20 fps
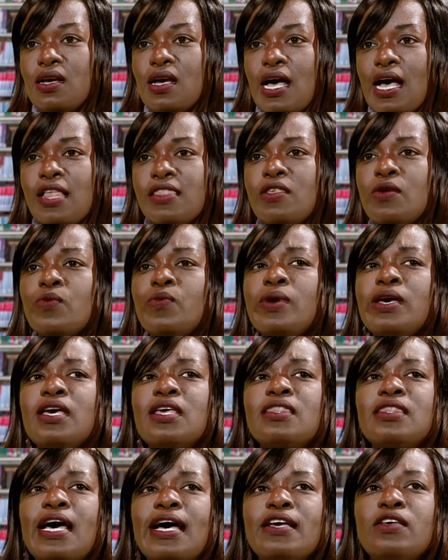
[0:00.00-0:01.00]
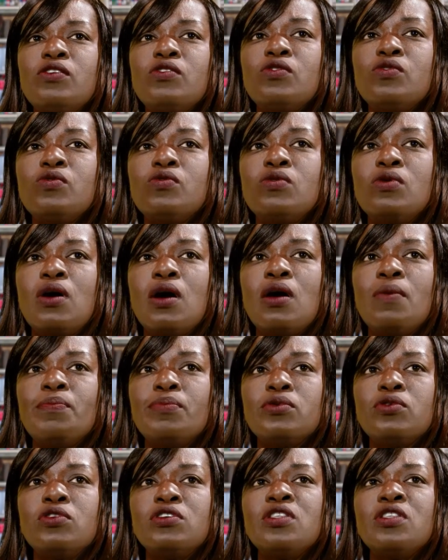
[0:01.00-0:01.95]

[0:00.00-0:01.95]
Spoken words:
and the way that you approach,